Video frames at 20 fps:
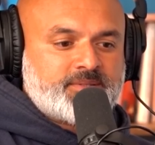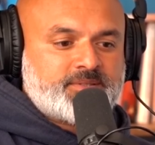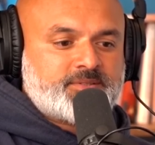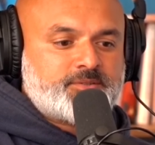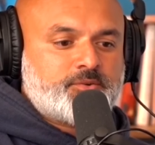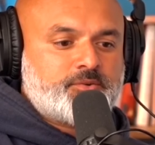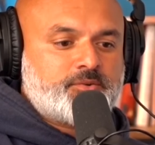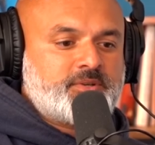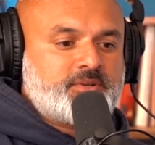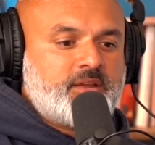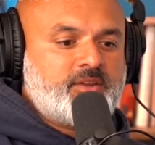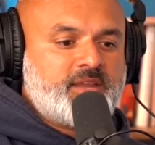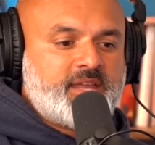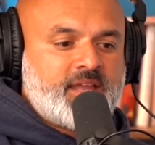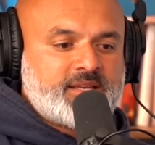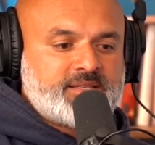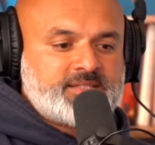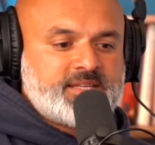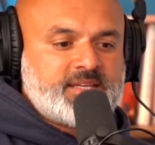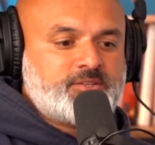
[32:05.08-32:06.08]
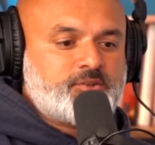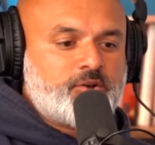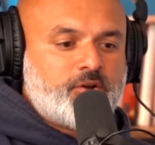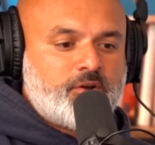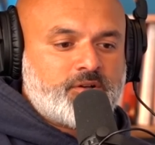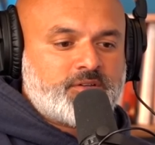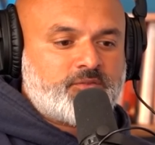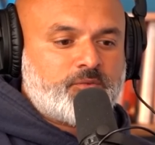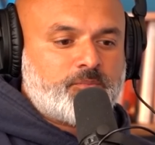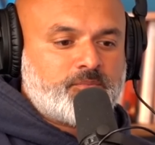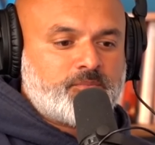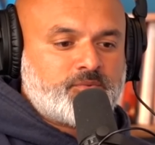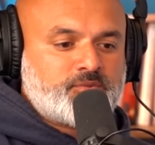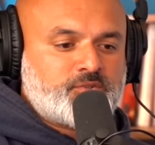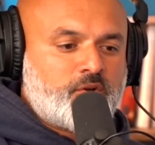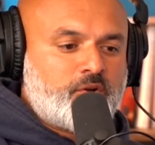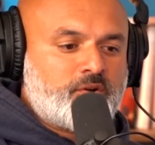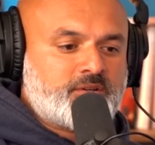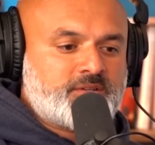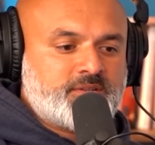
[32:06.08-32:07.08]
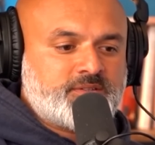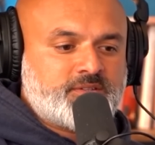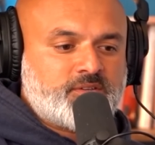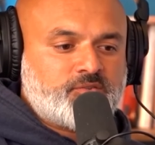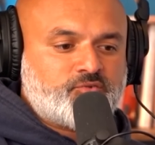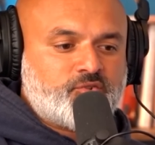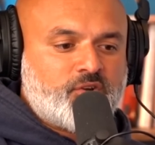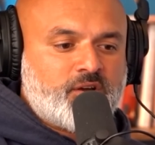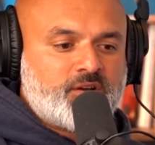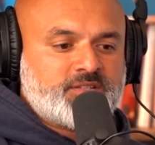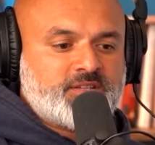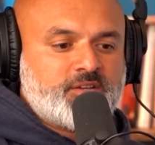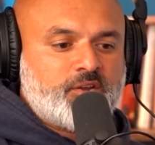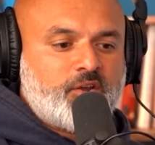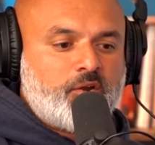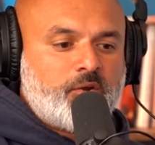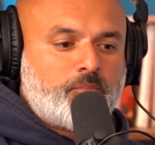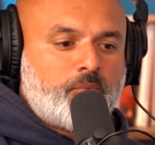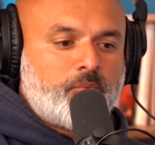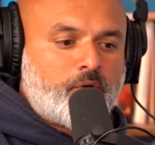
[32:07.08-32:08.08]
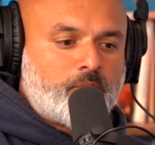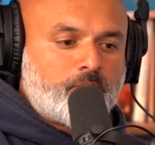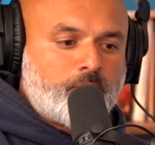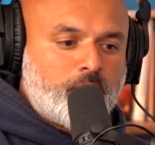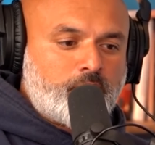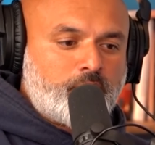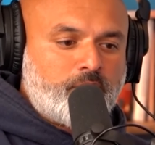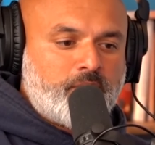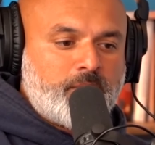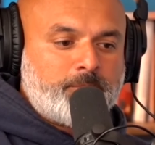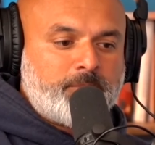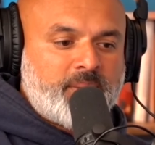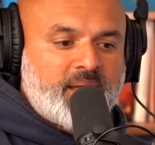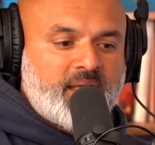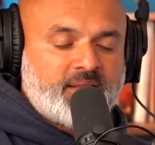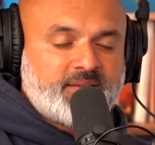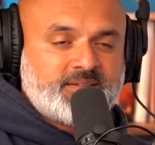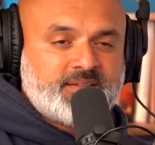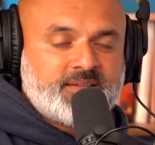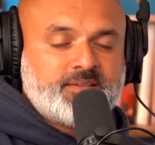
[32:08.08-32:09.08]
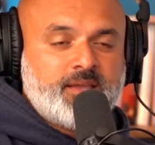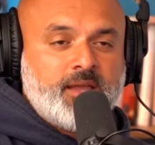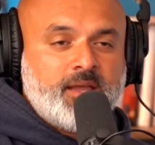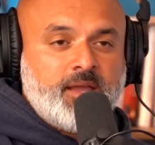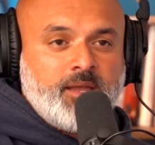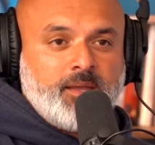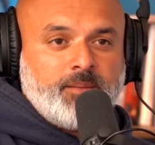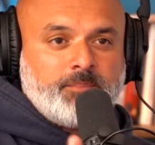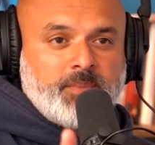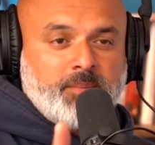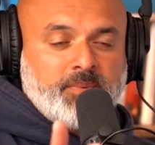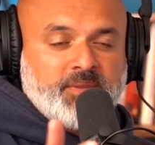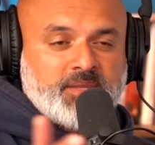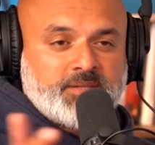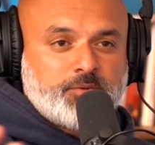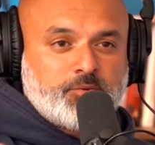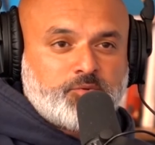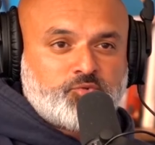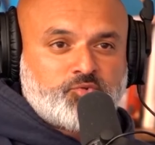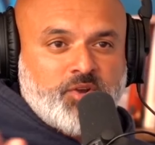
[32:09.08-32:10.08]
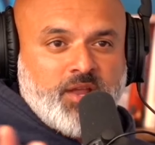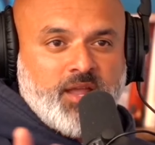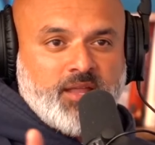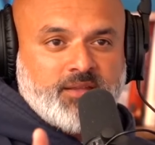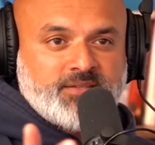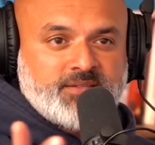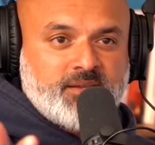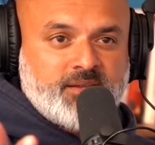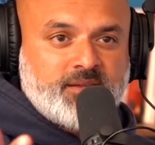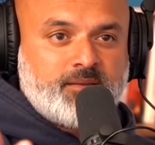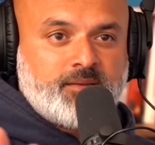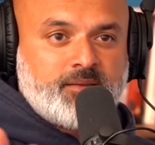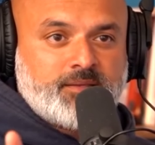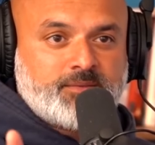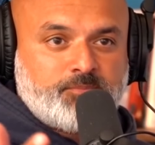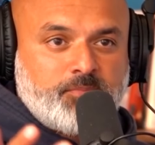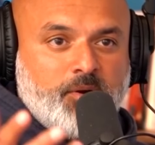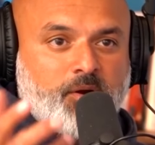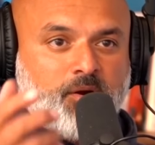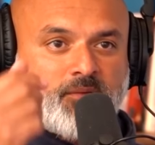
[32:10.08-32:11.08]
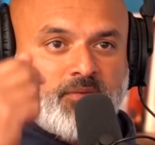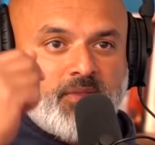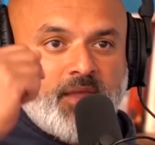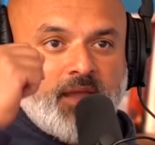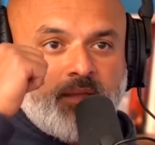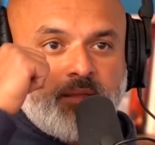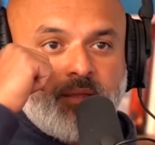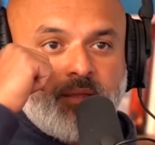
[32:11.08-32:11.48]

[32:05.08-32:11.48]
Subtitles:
So now you can't detox from toxins and drugs. You got hormonal imbalances. Maybe this whole trans thing is part of that.